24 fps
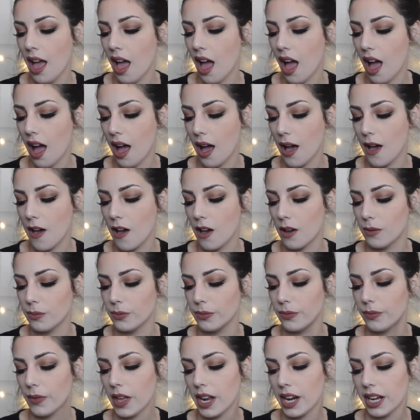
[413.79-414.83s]
um,
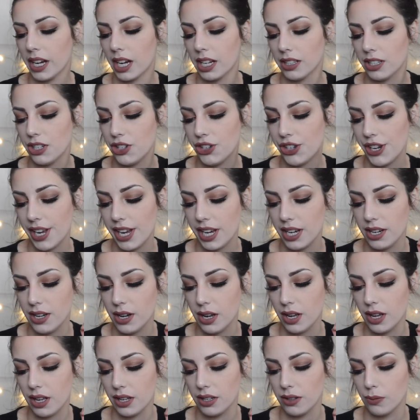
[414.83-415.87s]
and I got the shade
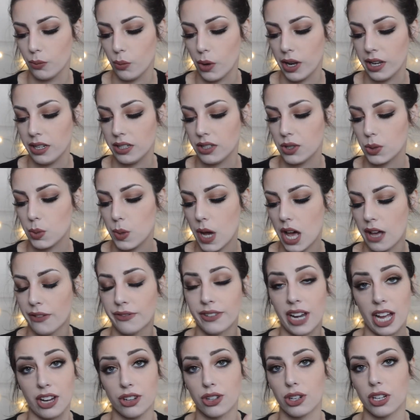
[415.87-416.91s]
112
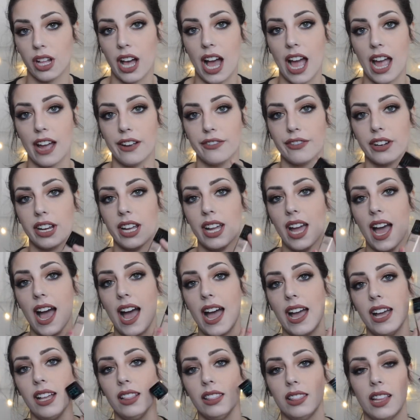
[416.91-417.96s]
natural ivory
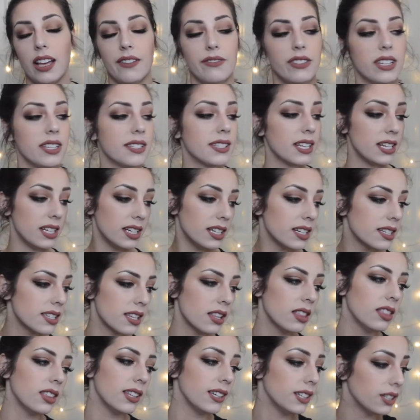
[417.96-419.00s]
I love this it is a
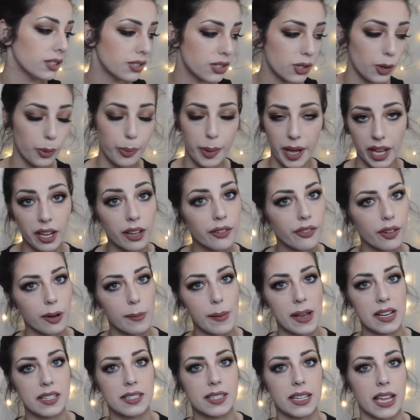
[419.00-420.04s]
little too pink for
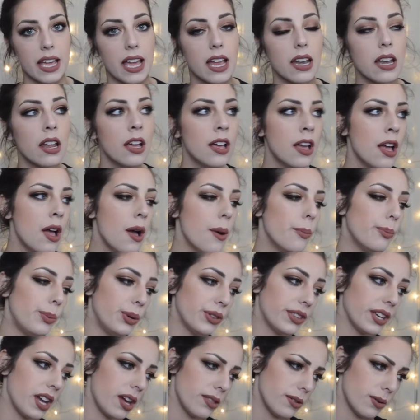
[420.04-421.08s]
my skin
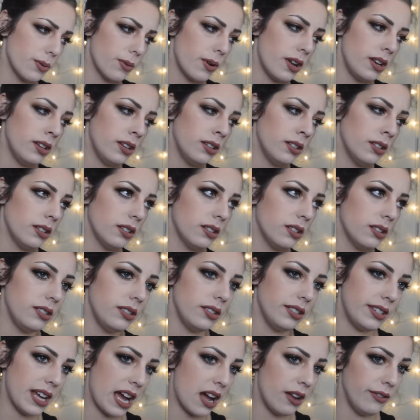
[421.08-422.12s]
but the other one
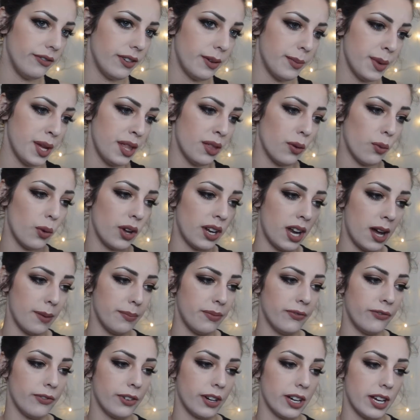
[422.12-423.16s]
down from it and the one up
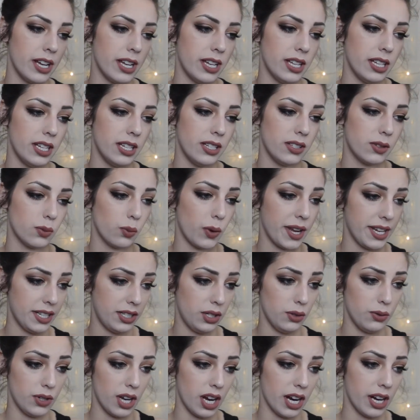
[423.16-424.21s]
for it is way
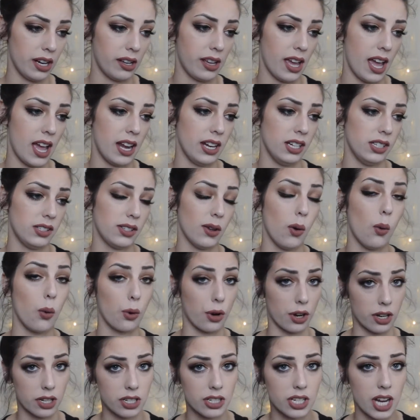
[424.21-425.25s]
too dark and is
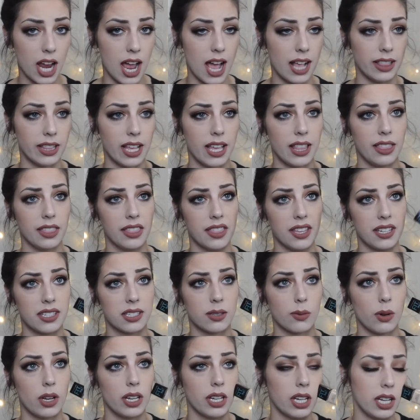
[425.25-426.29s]
orange and then this
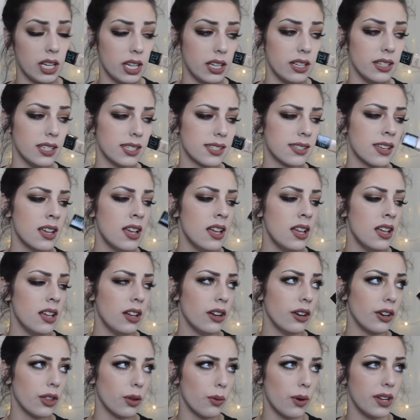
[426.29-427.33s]
one is
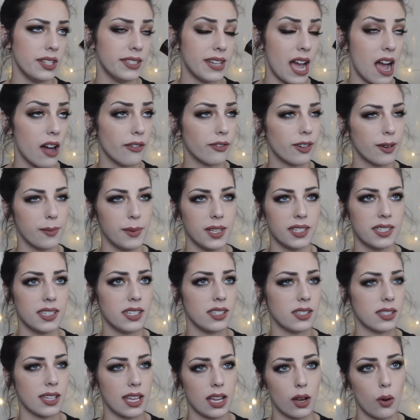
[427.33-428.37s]
or the one down from this
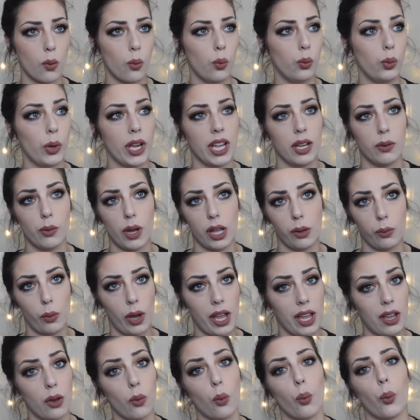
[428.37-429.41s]
is like way way
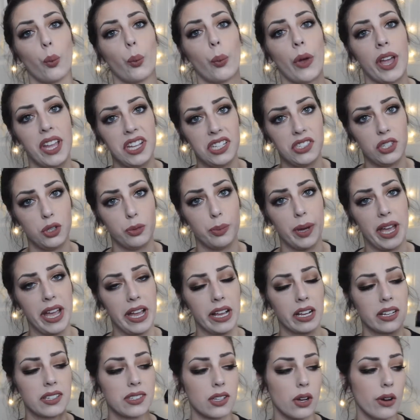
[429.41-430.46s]
way way too
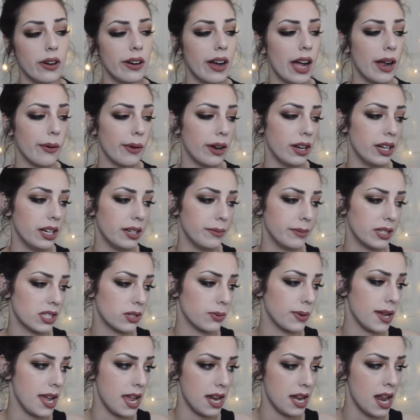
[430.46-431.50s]
pink so I went in
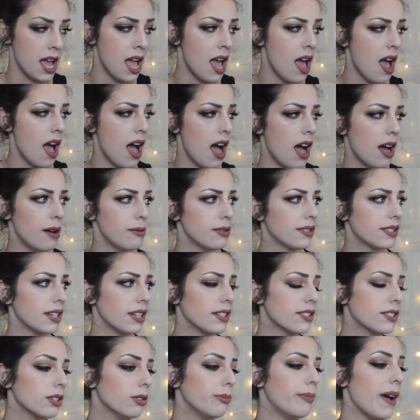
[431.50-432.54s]
between um, it's
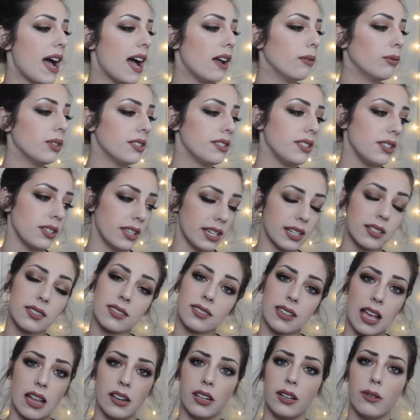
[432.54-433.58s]
not so bad once you like
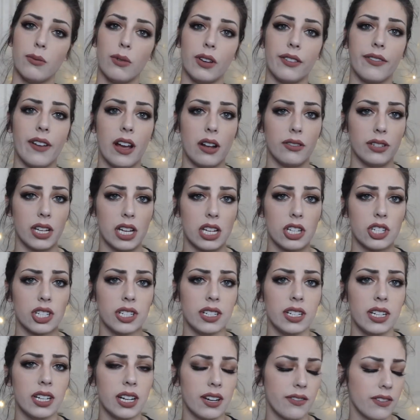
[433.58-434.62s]
set it with foundation
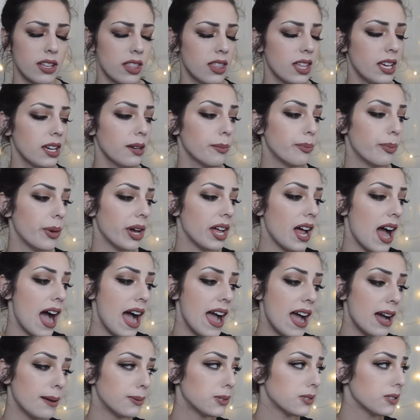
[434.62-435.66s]
and everything but
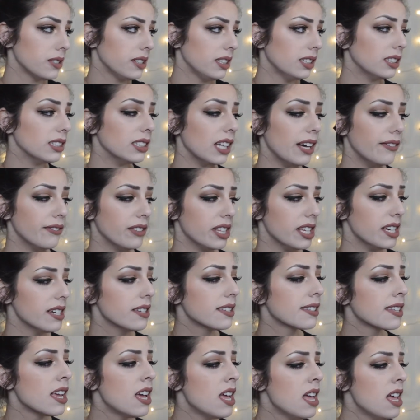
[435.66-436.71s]
I absolutely love
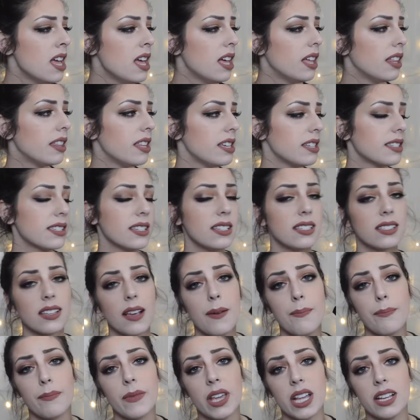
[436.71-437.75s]
this this is
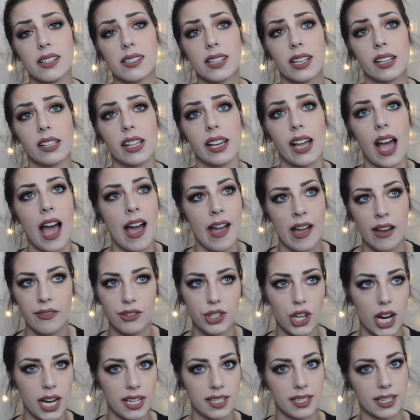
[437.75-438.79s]
amazing. Like, I have
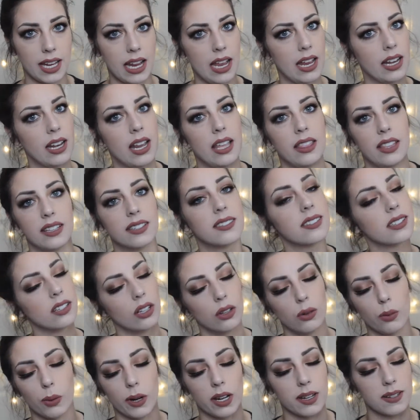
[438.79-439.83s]
dry skin and this
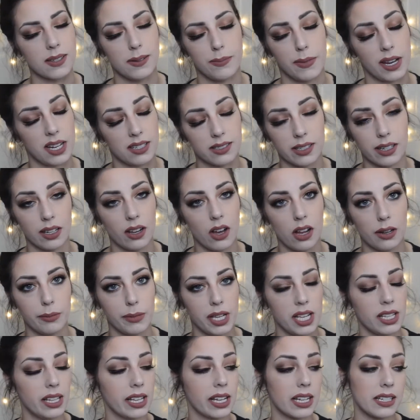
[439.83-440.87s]
still works amazing on
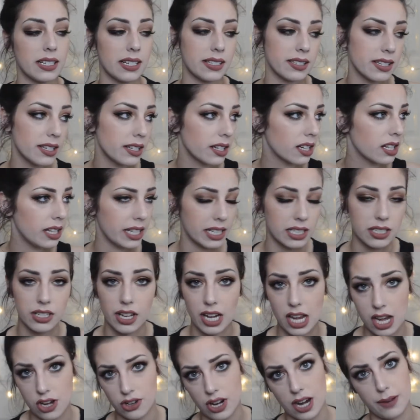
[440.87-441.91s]
me. Like, it doesn't cling to
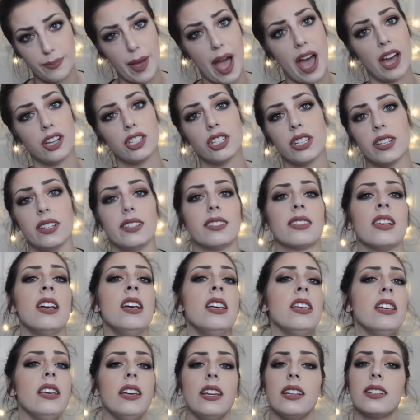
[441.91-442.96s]
any dry patches.
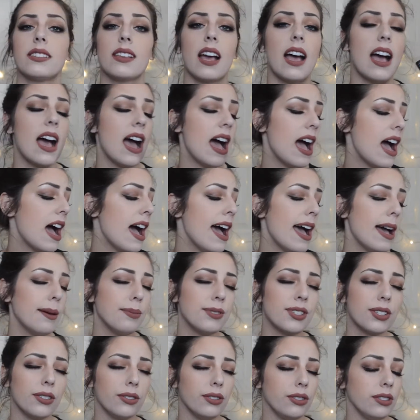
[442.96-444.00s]
It's
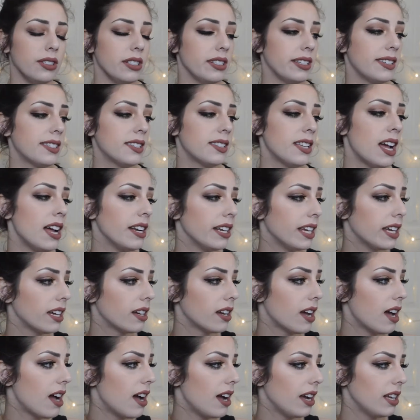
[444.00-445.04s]
absolutely
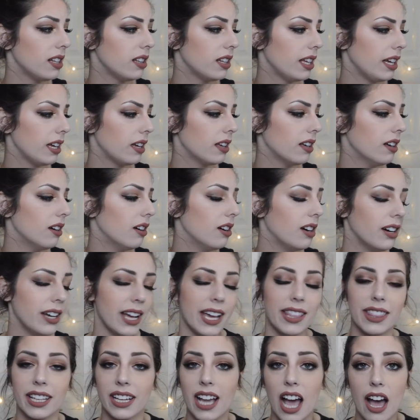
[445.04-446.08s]
stunning. I like, oh,
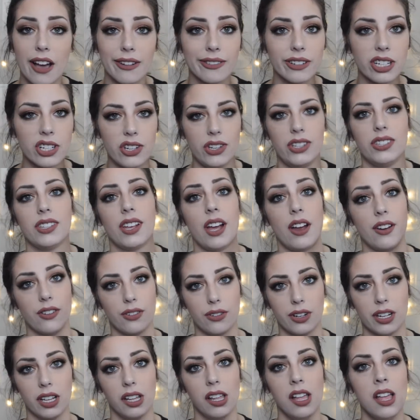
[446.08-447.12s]
and the coverage is
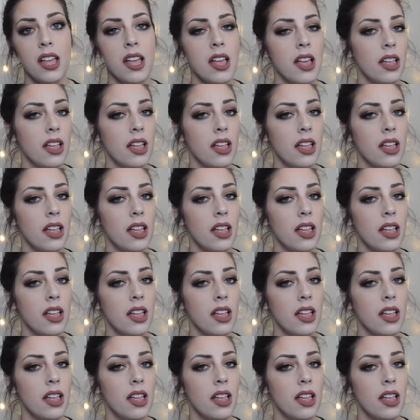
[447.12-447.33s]
unreal.